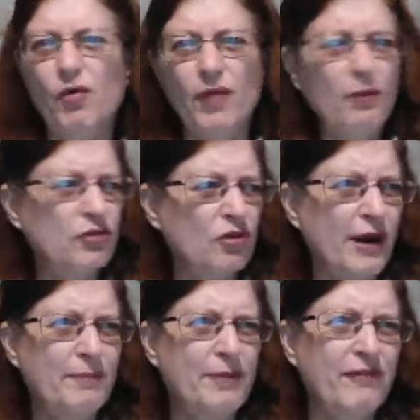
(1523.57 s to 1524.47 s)
Oh, that was a
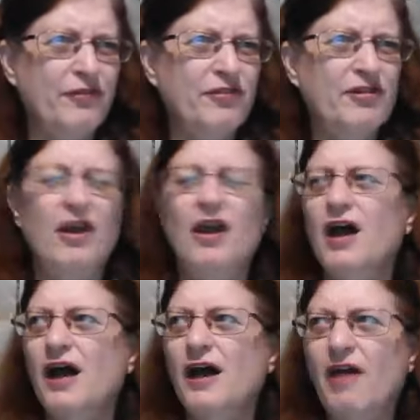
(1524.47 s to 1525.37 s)
great breakfast.
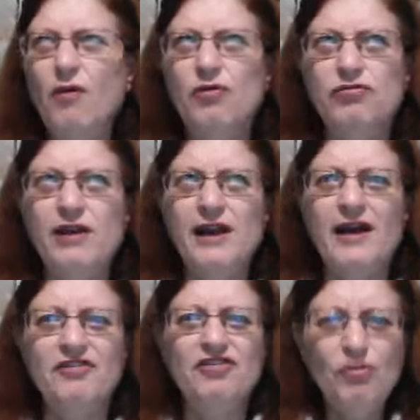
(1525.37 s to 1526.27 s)
That was really
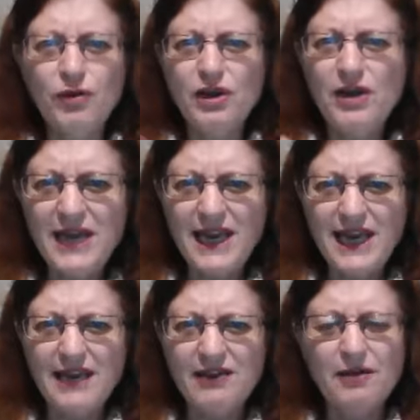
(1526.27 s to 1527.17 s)
nice. Just what you
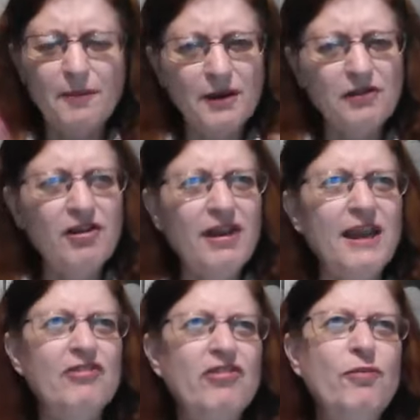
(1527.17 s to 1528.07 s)
need in a mug of
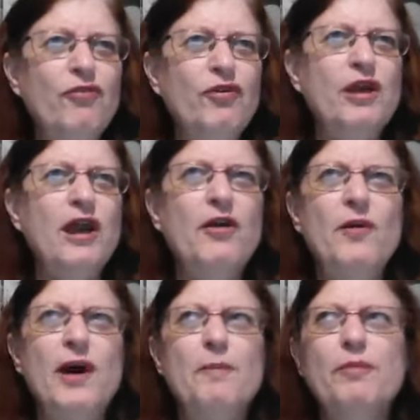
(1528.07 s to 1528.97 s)
tea just before you
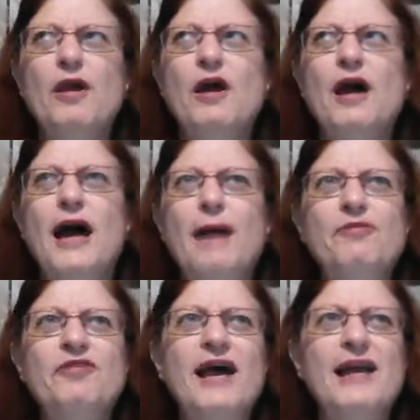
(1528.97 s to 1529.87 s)
go
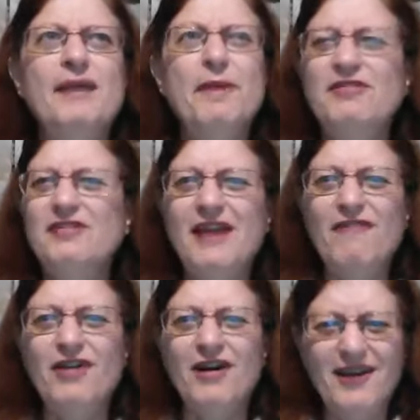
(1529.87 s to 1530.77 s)
abseiling. Best thing
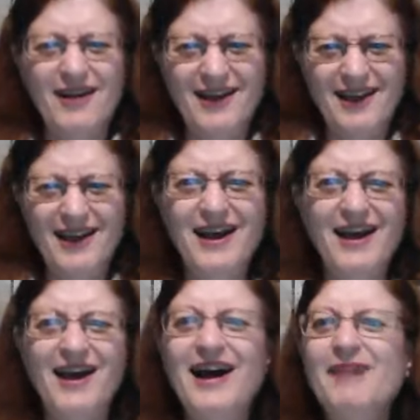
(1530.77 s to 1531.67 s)
ever.
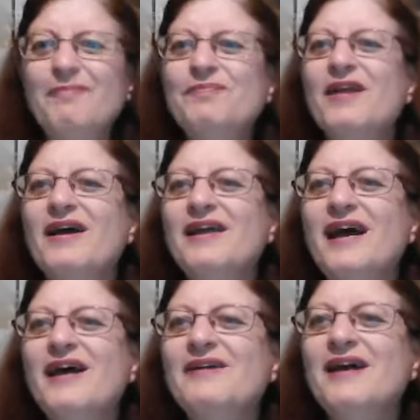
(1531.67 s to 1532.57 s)

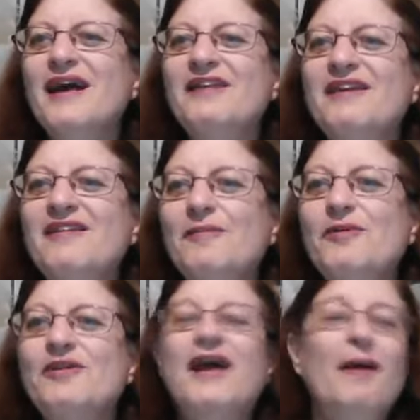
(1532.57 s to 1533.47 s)
Yeah, it is a
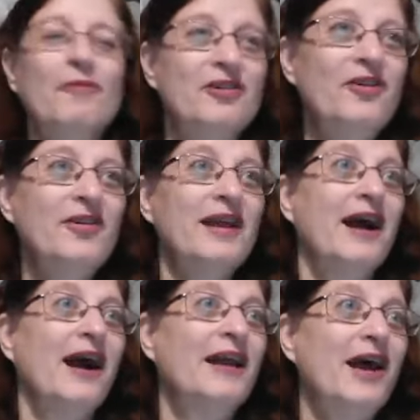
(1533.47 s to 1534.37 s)
pudding.
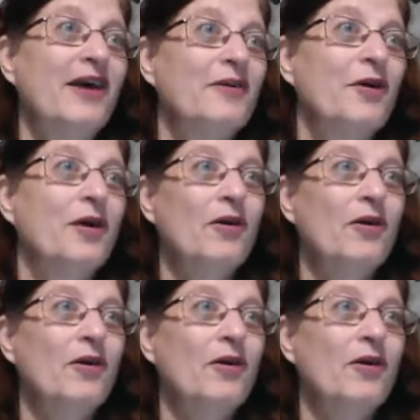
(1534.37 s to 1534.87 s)
Absolutely, I know.